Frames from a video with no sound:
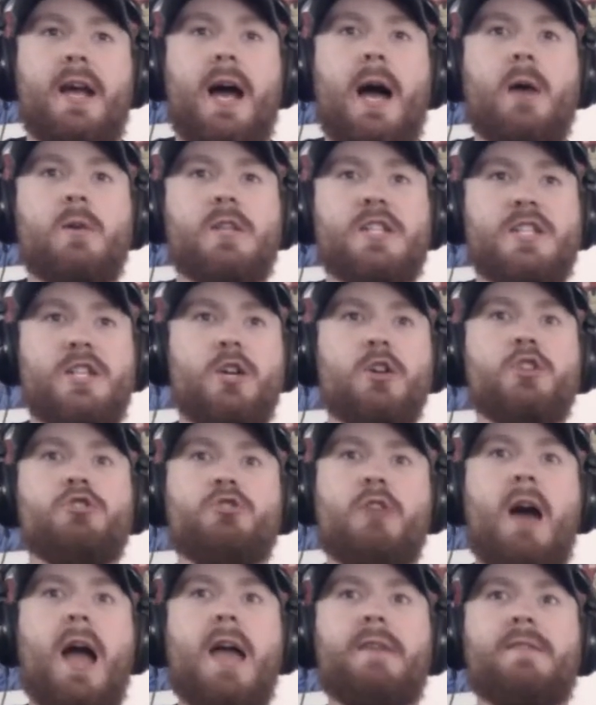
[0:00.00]
I was still
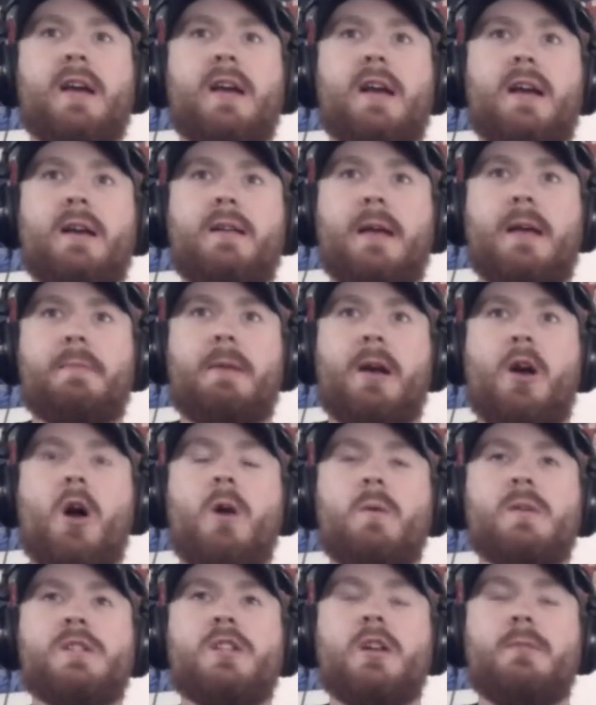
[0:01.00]
driving, like my car
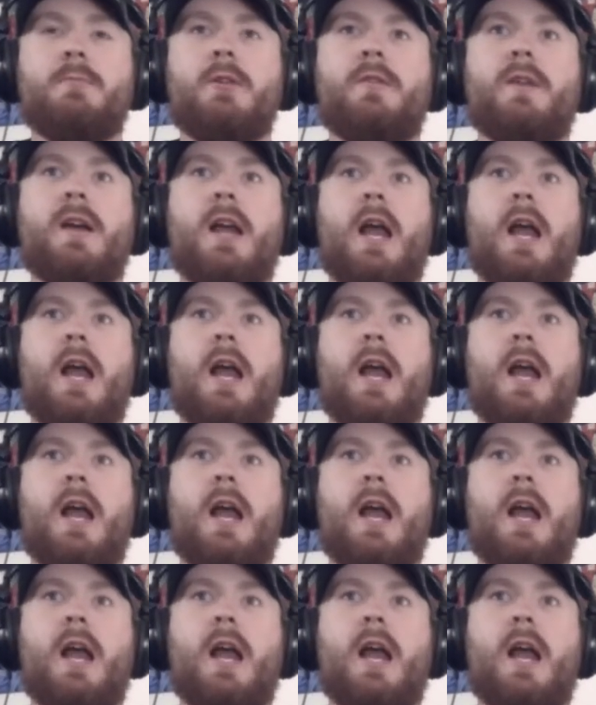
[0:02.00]
was still moving, and I